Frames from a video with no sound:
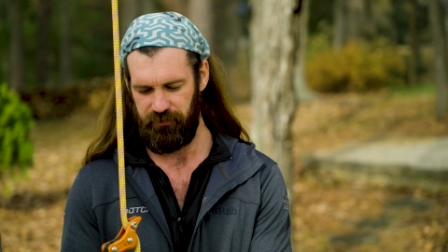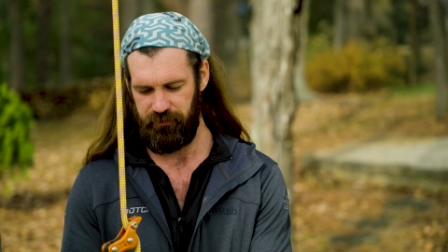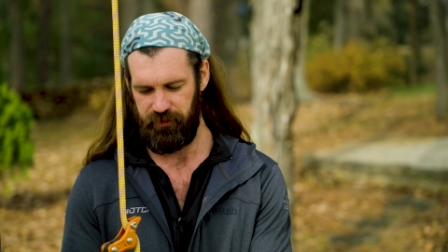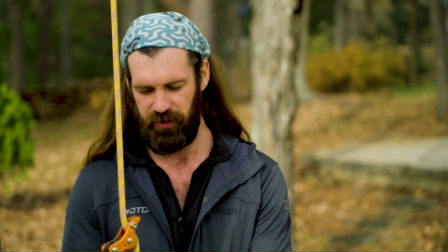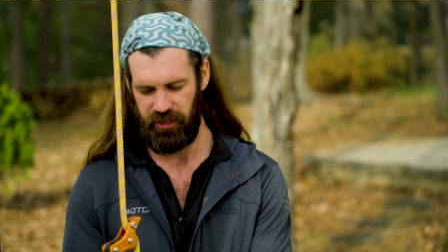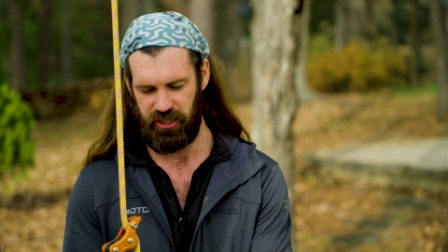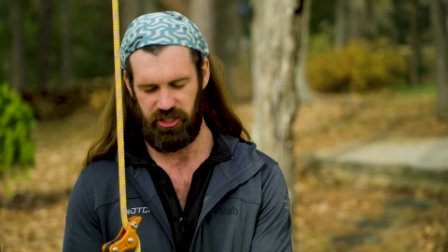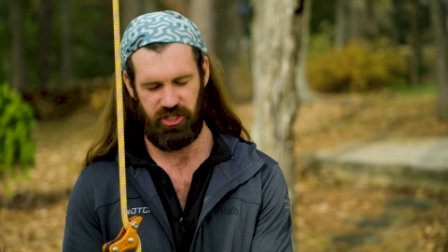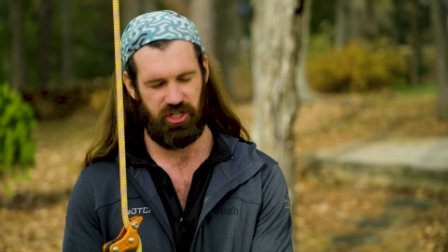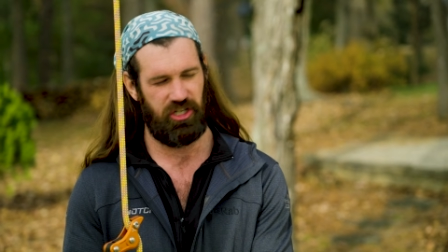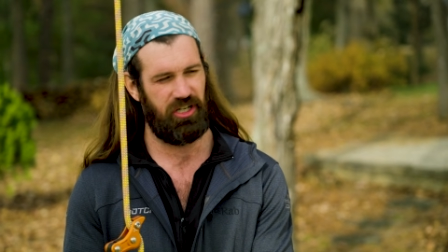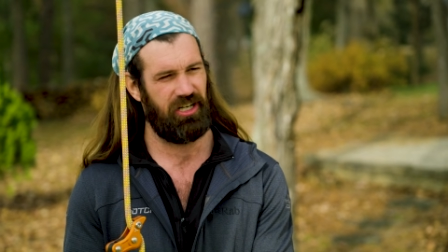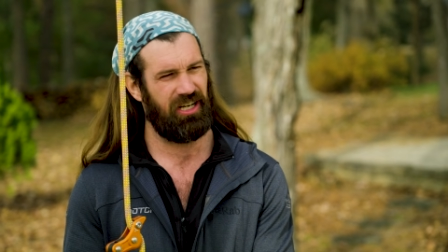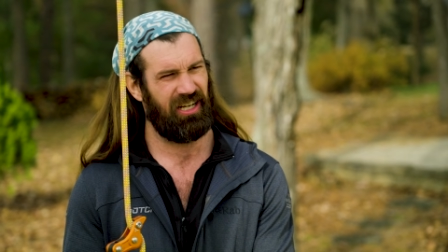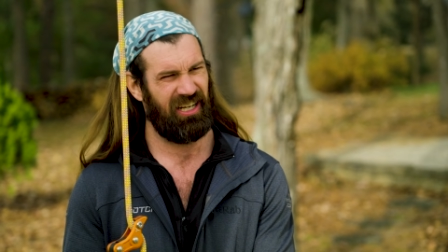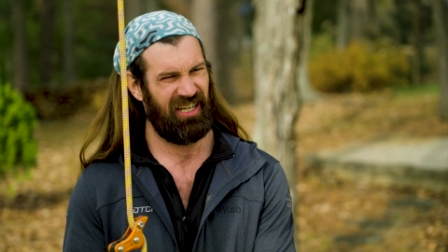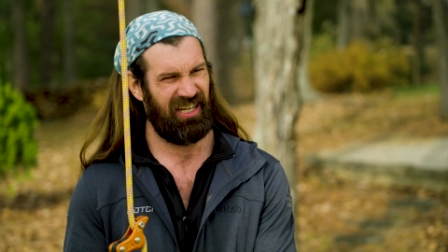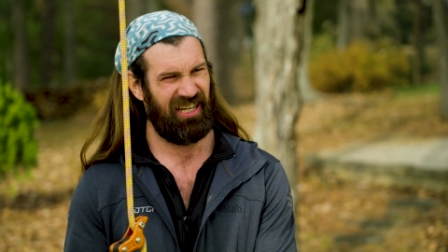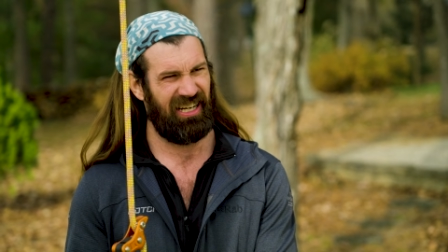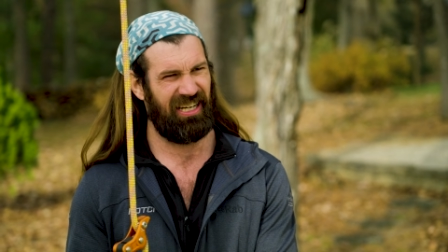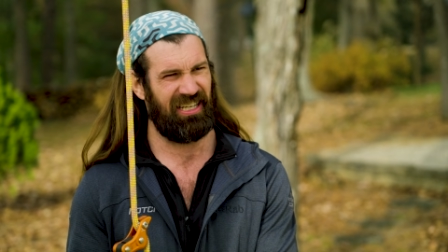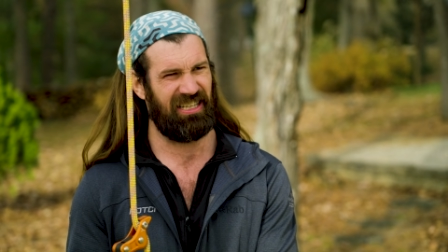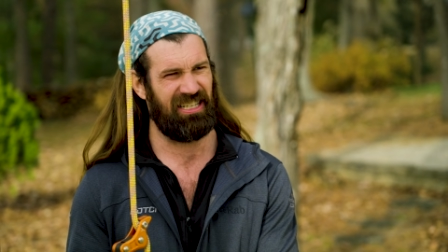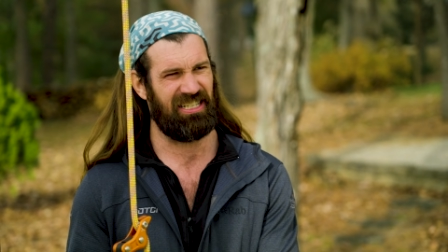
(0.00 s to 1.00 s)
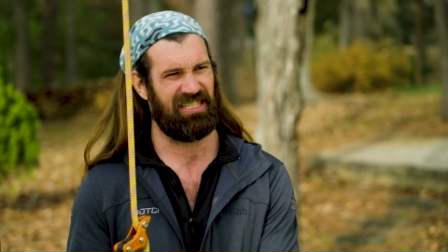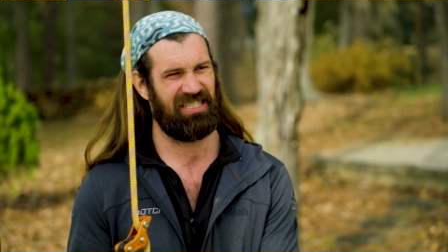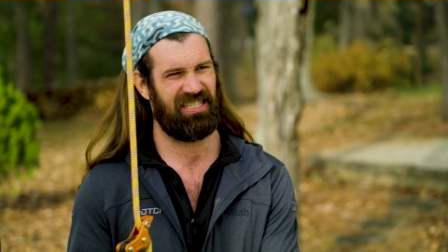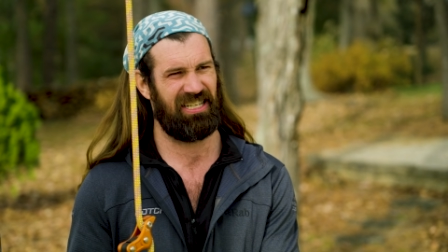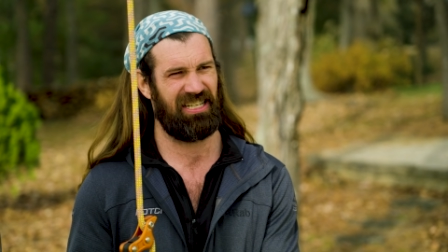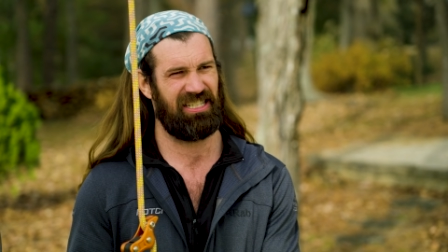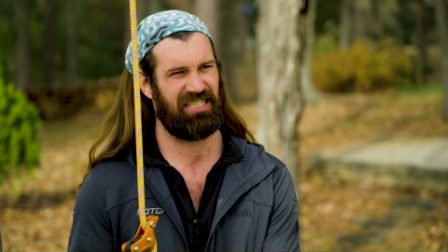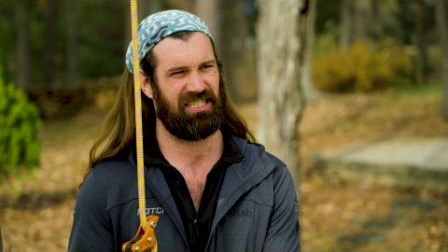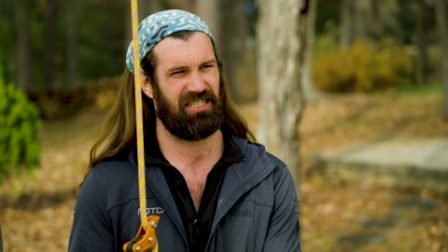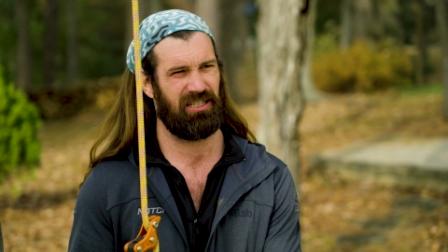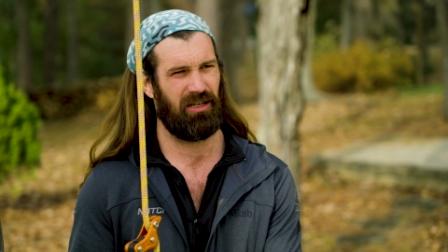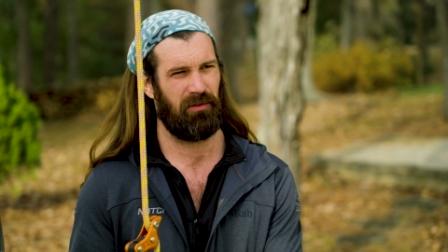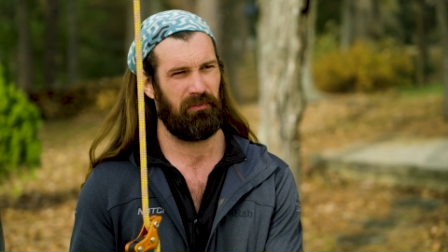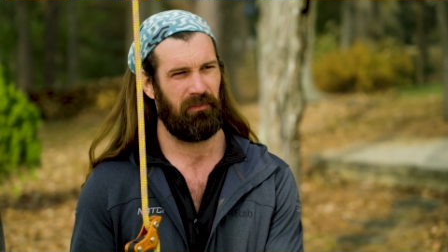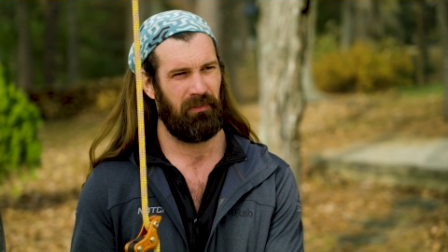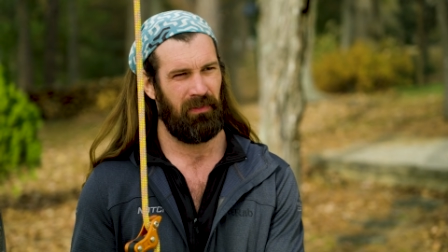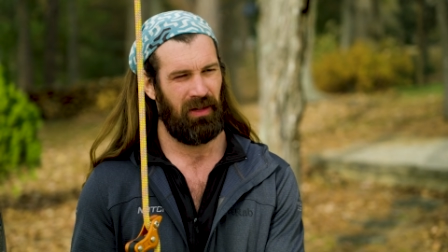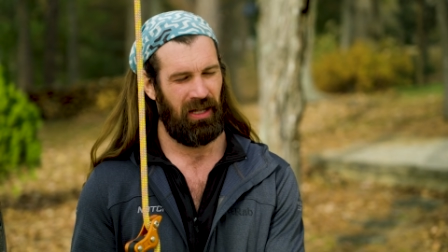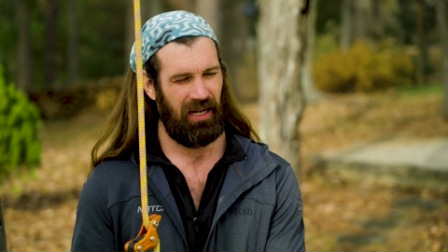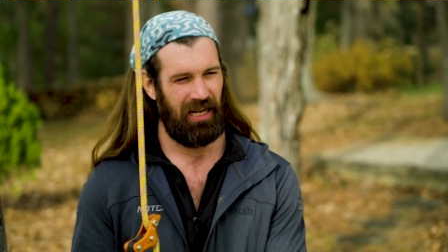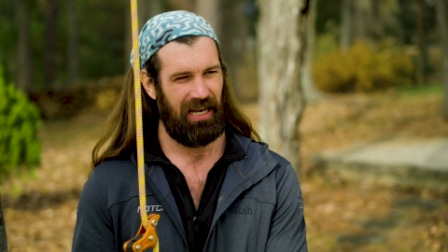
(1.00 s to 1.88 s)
friction in the system,